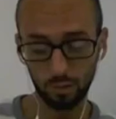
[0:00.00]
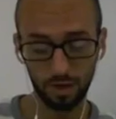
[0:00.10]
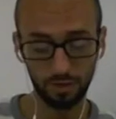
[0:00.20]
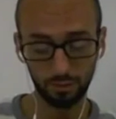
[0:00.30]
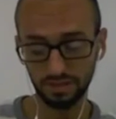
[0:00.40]
the
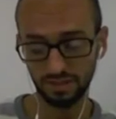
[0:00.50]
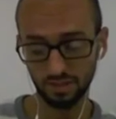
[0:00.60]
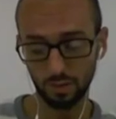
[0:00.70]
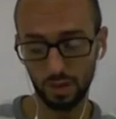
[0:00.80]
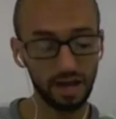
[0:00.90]
reasons why I
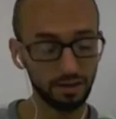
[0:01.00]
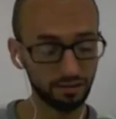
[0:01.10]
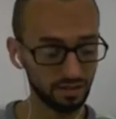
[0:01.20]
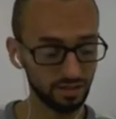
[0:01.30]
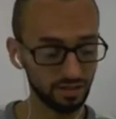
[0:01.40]
used to live in
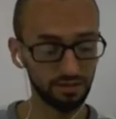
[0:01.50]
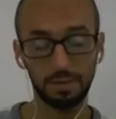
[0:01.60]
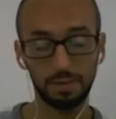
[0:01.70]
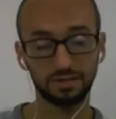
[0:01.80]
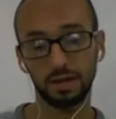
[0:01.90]

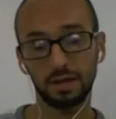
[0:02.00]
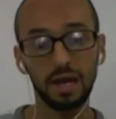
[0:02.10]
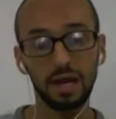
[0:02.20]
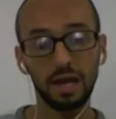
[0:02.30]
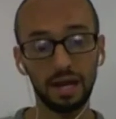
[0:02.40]
Minnesota,
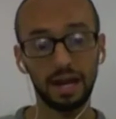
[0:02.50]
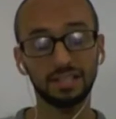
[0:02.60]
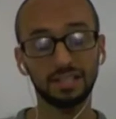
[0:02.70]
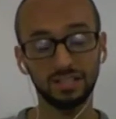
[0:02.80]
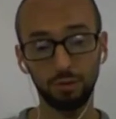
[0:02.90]
and I actually
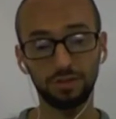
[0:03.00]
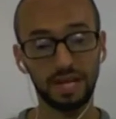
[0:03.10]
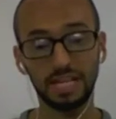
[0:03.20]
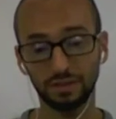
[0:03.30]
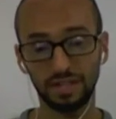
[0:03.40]
moved to
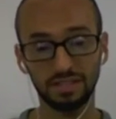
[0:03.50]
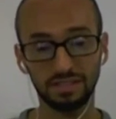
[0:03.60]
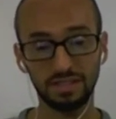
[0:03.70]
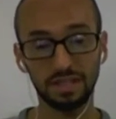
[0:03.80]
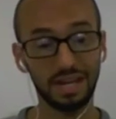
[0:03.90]
Nashville,
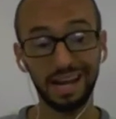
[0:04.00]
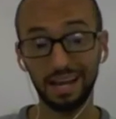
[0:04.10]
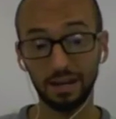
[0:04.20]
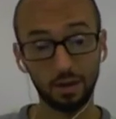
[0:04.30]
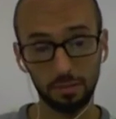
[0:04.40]
Tennessee, and I didn't
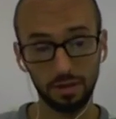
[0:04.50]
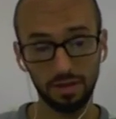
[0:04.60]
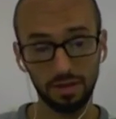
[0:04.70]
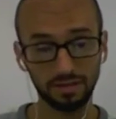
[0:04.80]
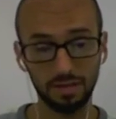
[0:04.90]
know anybody
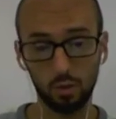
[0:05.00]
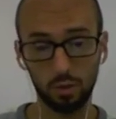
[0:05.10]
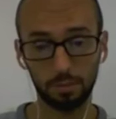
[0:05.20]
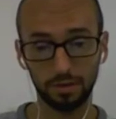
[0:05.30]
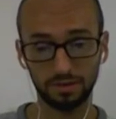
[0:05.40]
there except
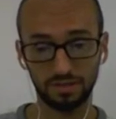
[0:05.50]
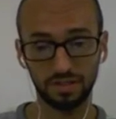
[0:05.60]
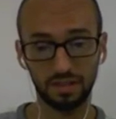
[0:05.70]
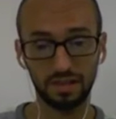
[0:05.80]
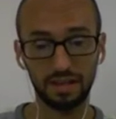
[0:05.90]
one person.
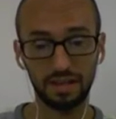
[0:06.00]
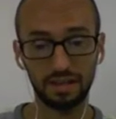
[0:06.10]
And then,